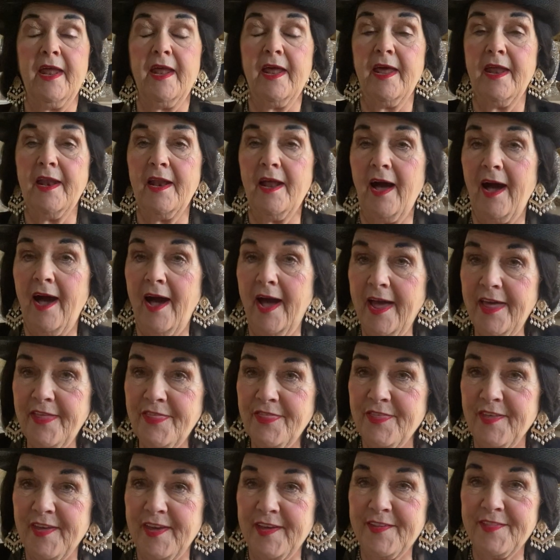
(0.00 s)
And I
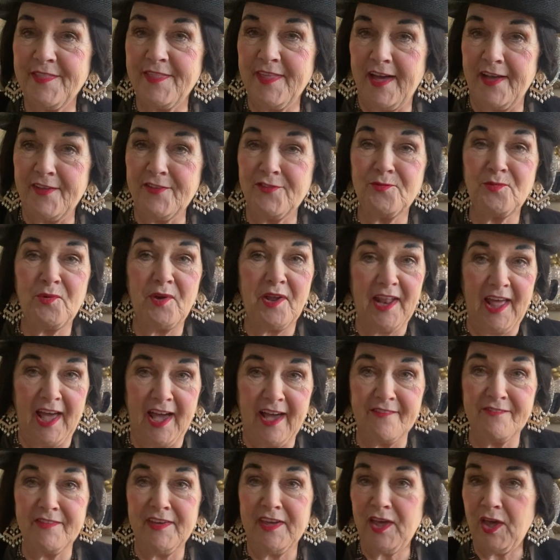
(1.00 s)
think that's what
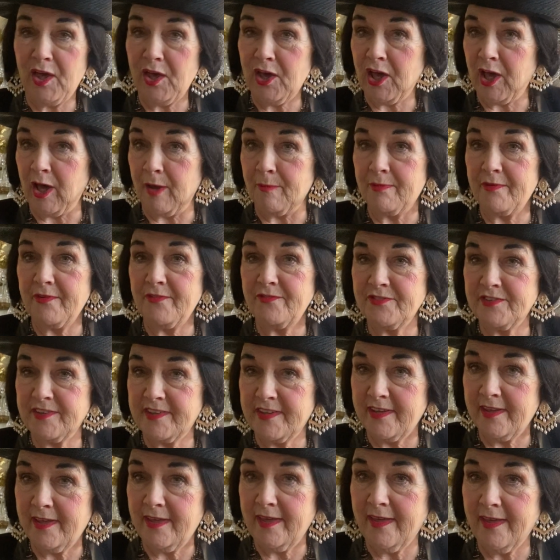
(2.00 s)
having a cup of
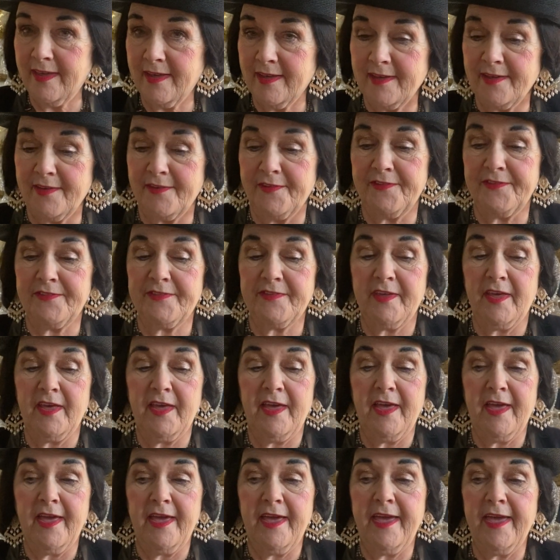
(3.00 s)
tea is.
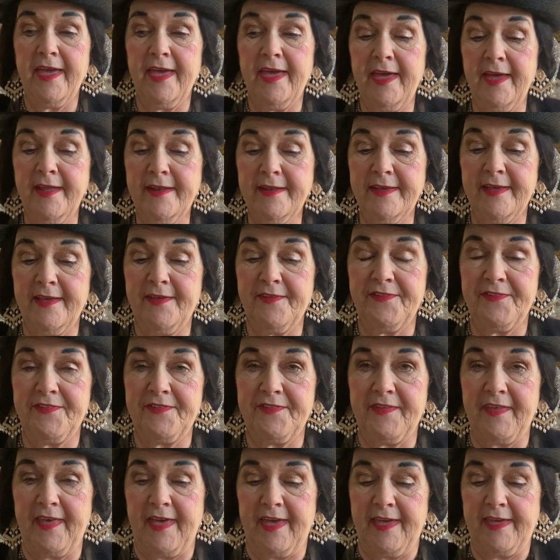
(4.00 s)
It is
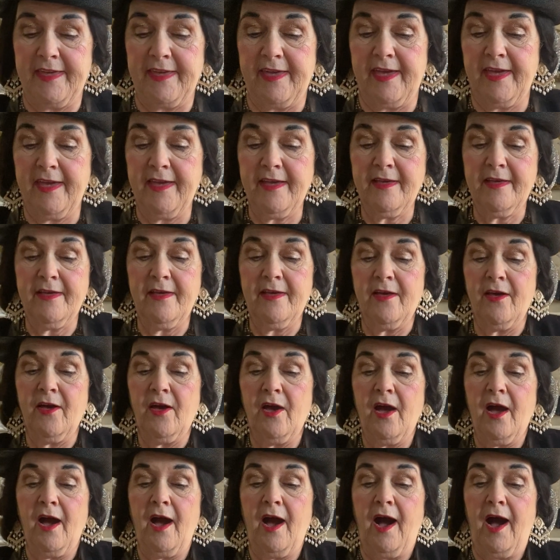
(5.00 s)
saying,
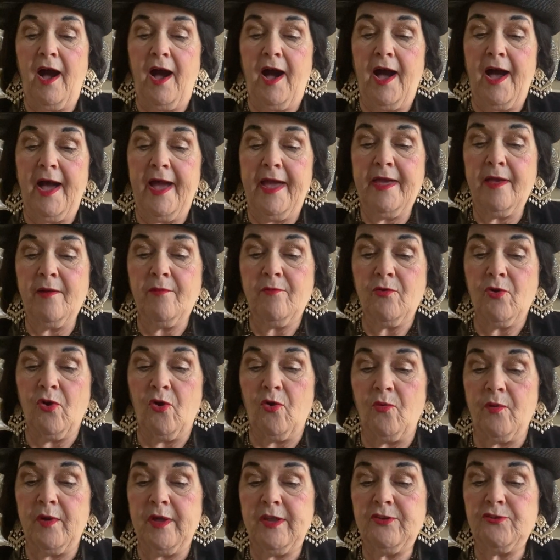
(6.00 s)
I am
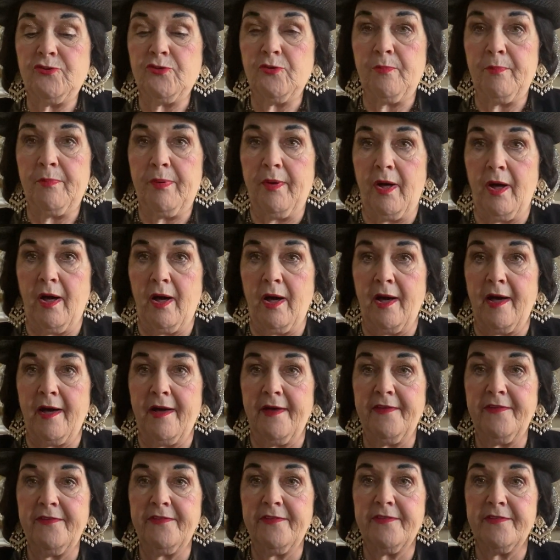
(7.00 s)
going to
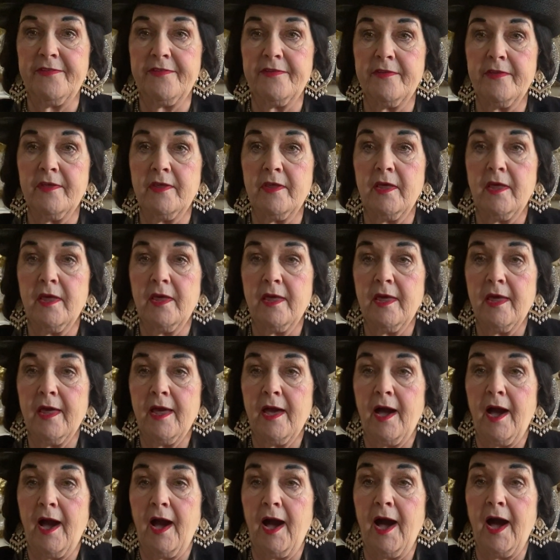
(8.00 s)
pause.
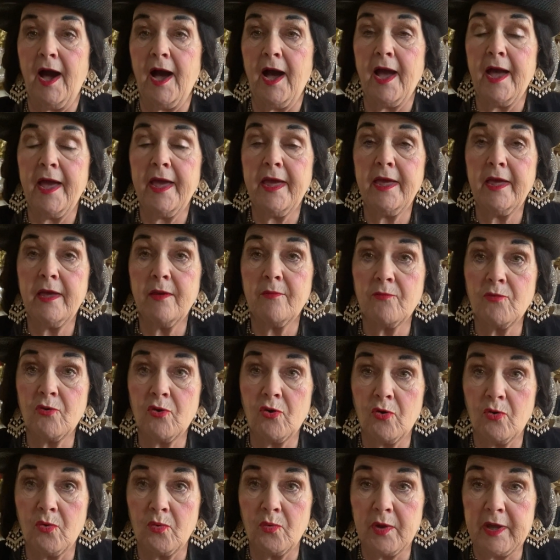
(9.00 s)
I am
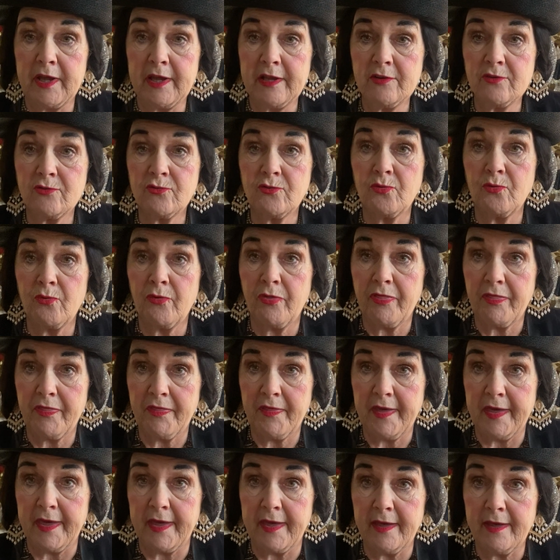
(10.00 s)
going to
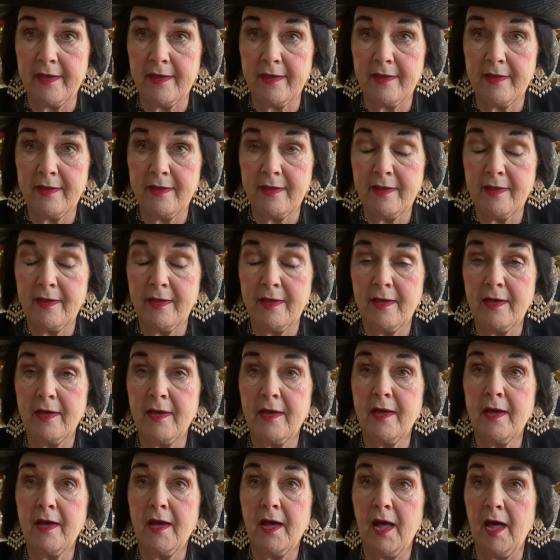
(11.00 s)
think
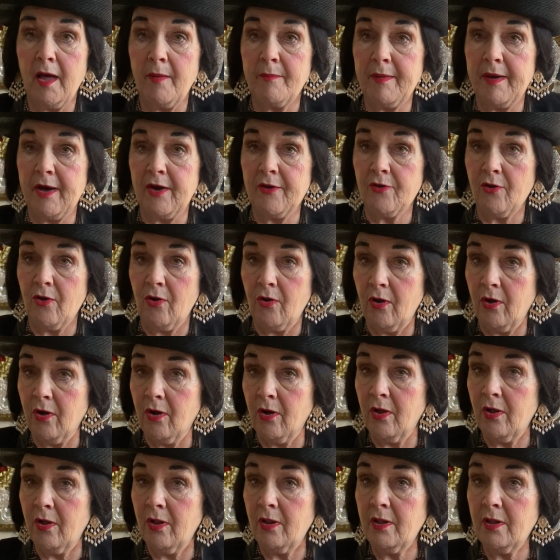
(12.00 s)
about
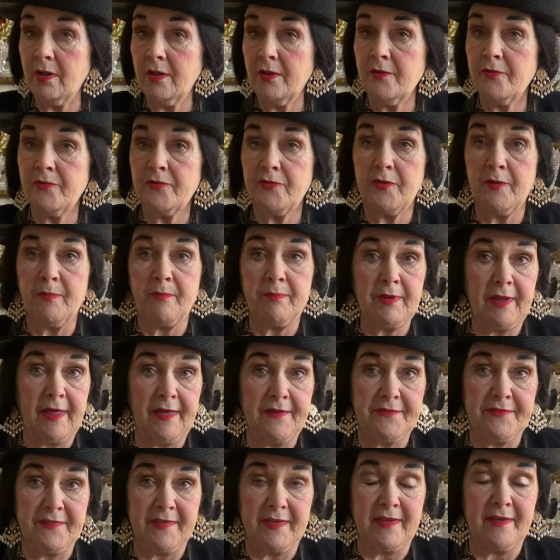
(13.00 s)
all the
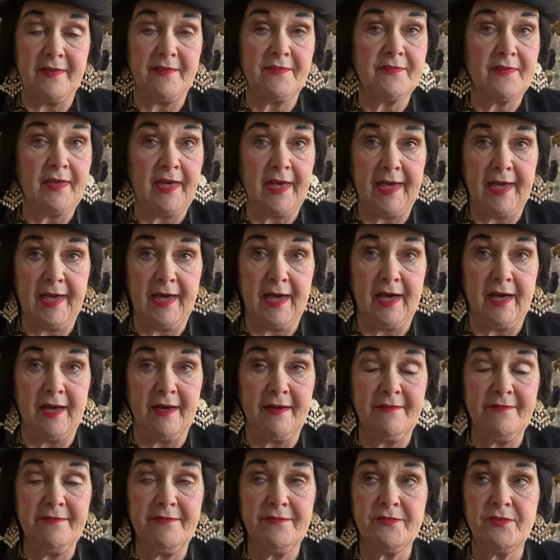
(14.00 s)
blessings I
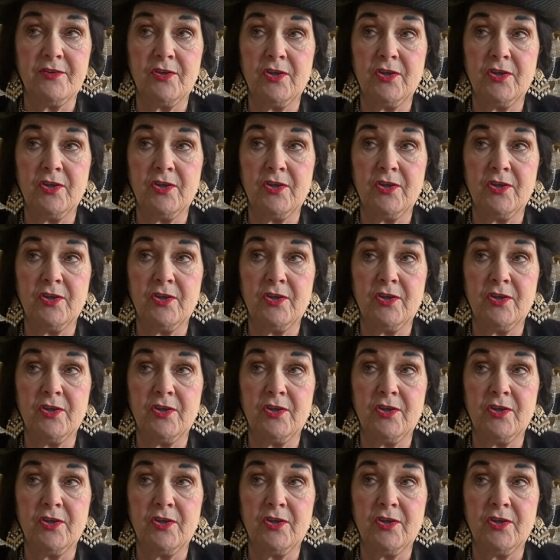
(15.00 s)
have,